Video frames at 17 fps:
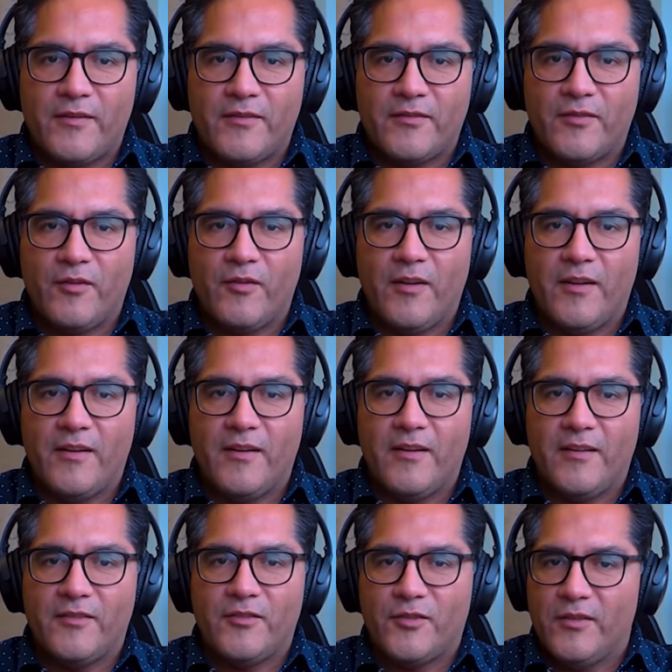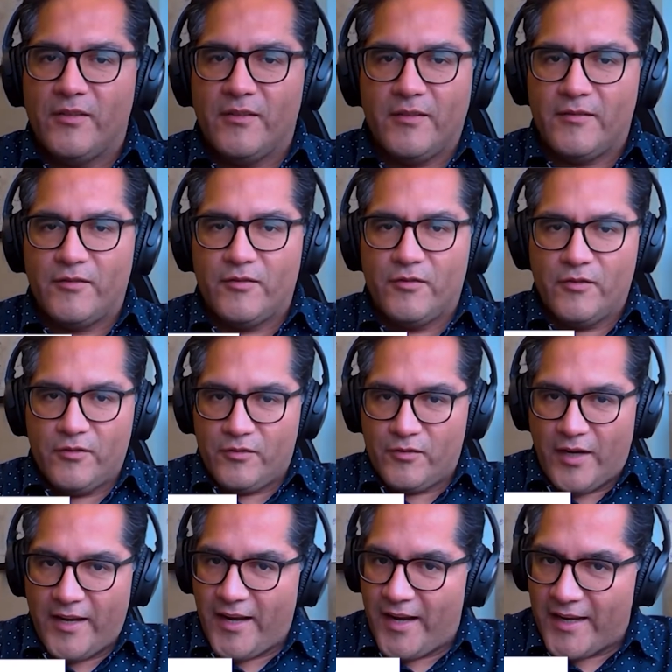So nice.
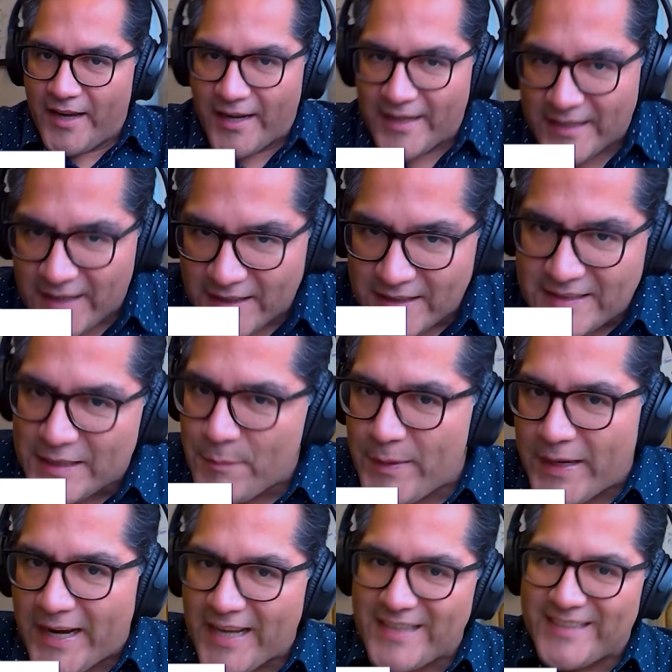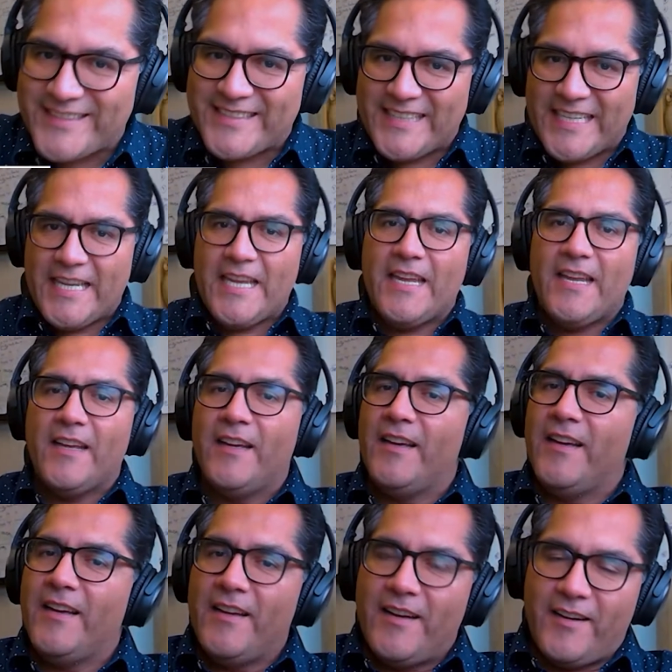I typically
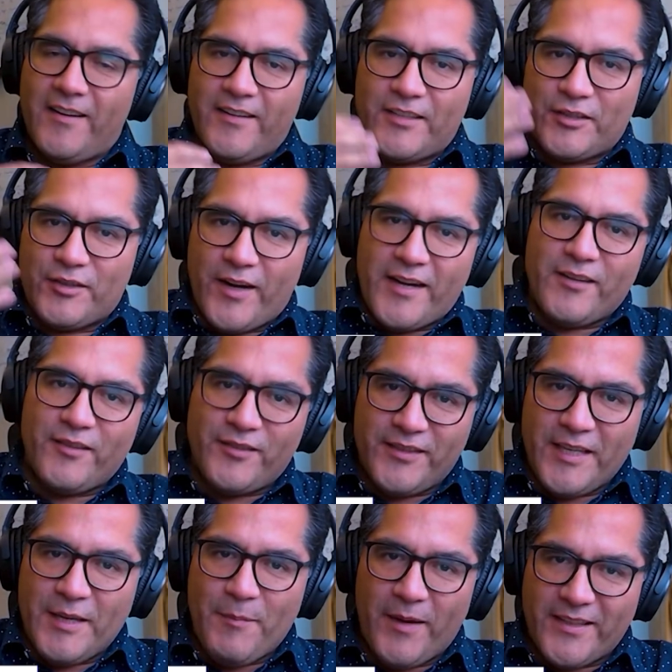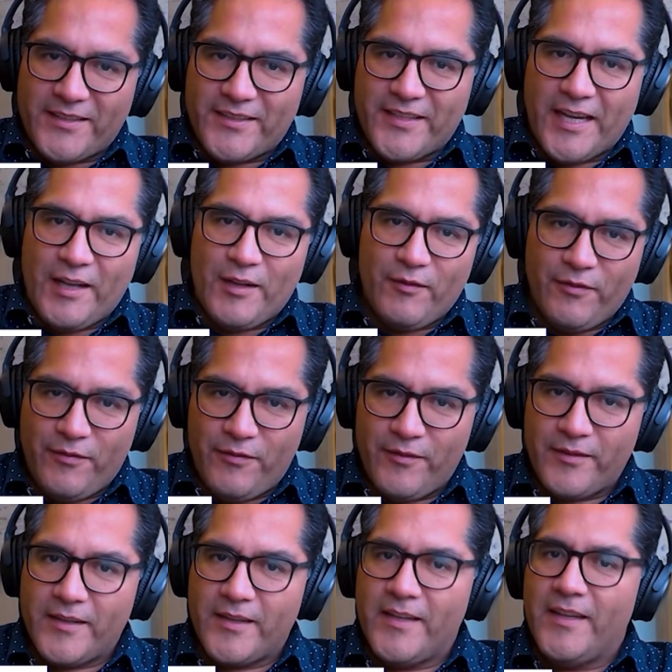try to see
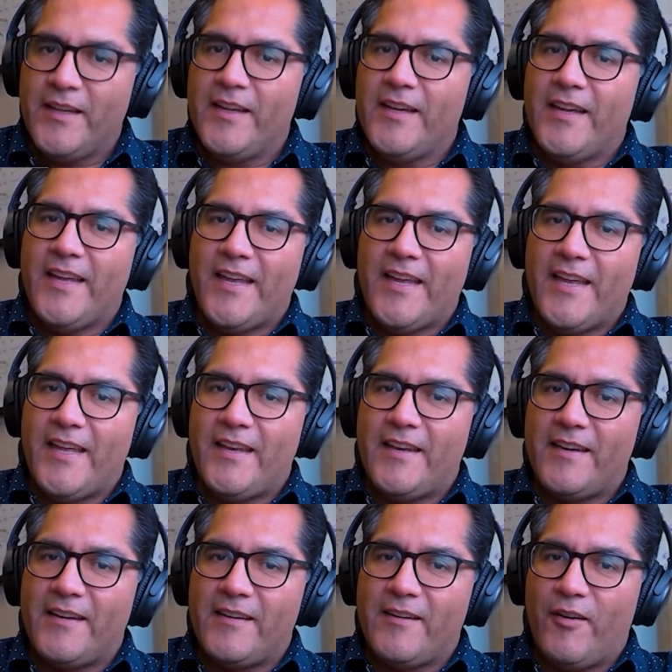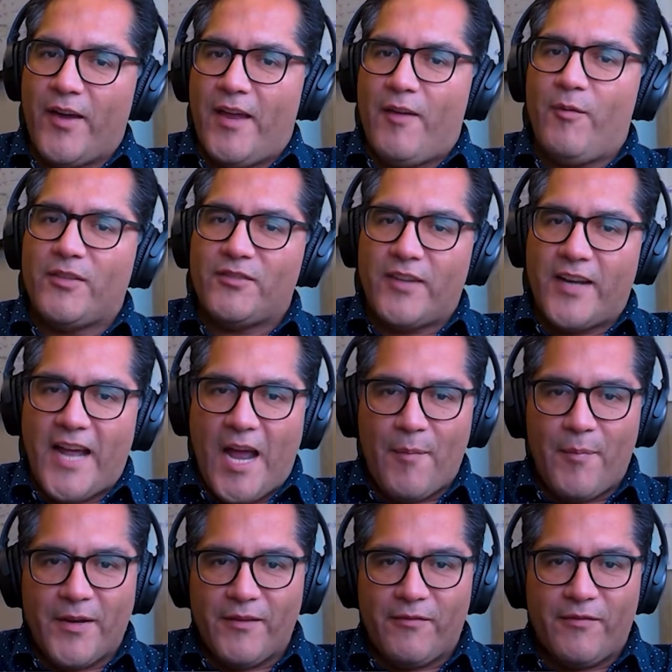myself in, okay, what's going to
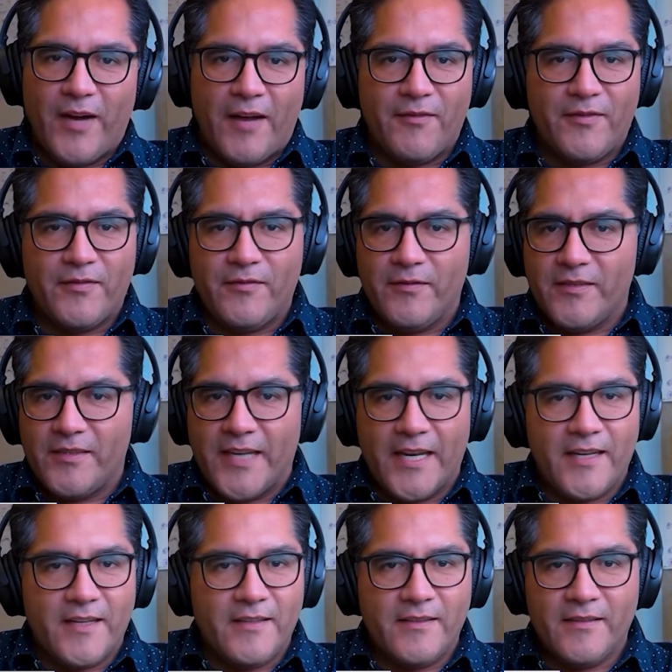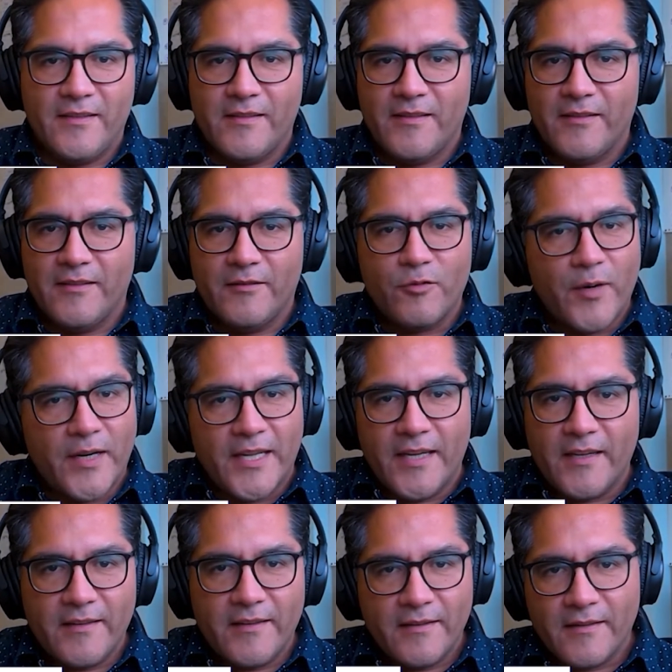happen in 5, 10,
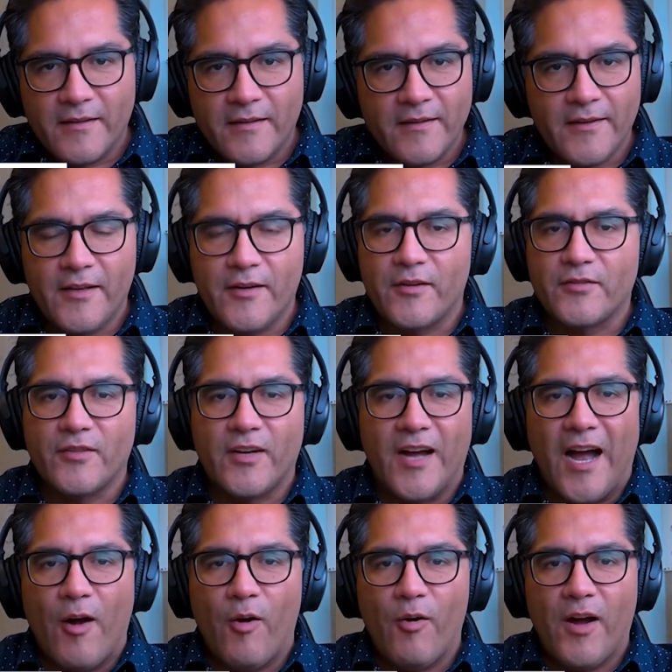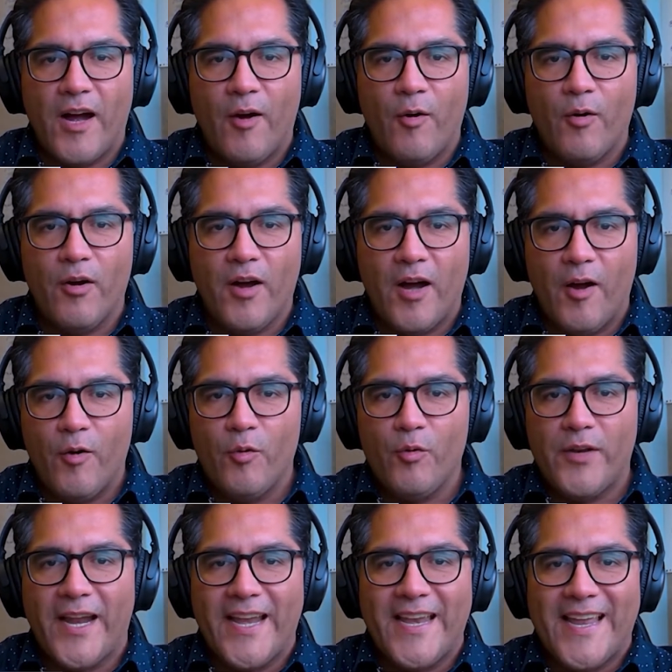20 years? How
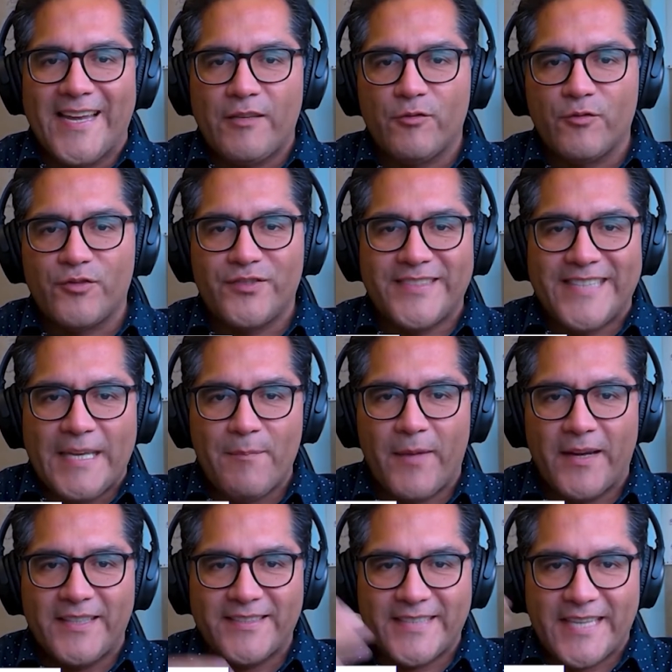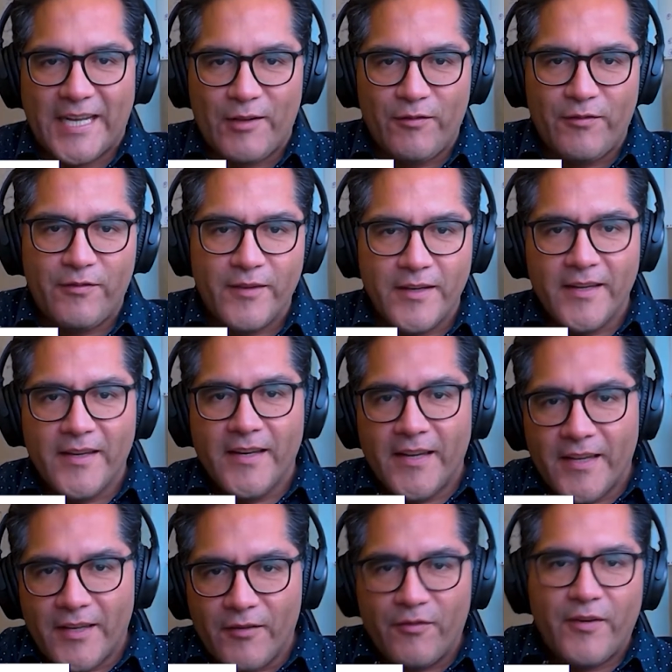would I like to see myself
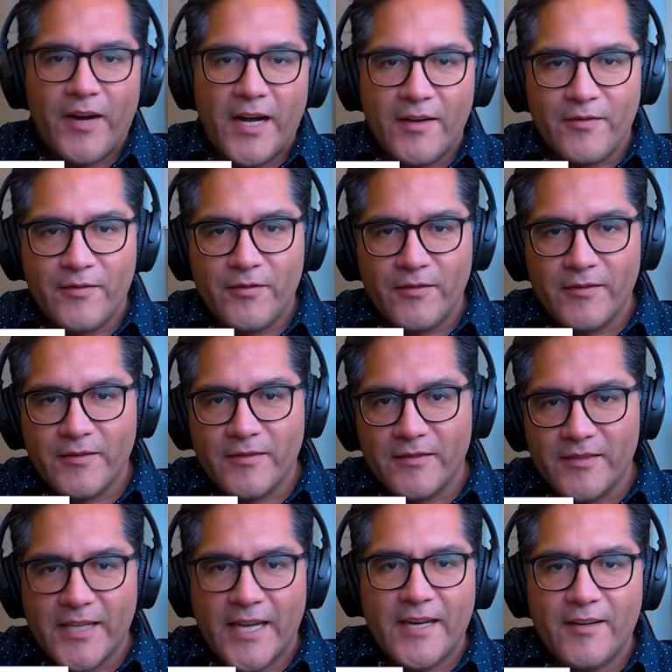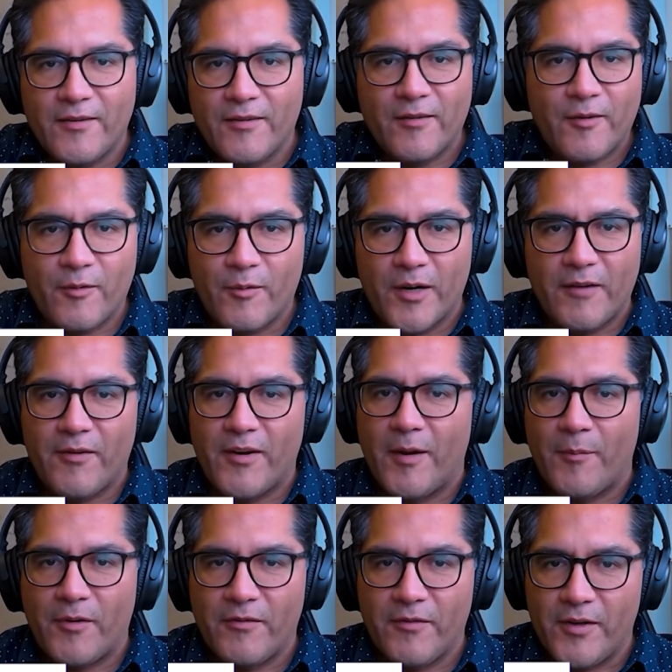in 5, 10, or whatever
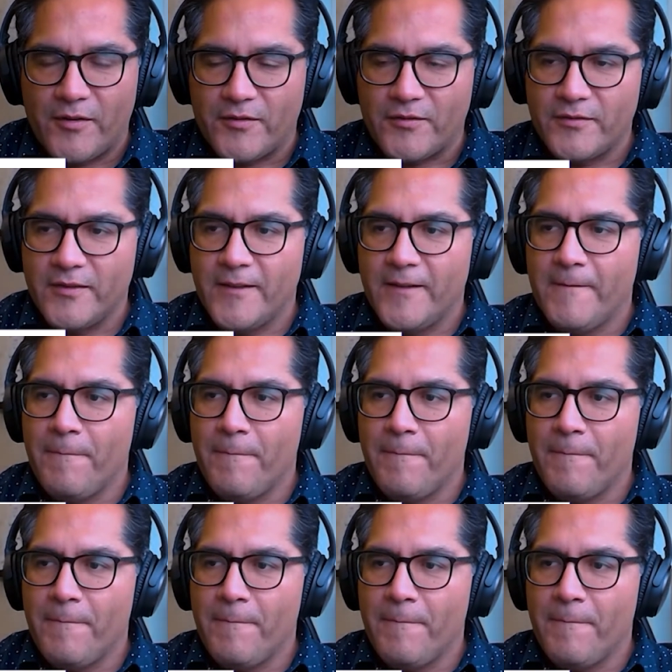number of years?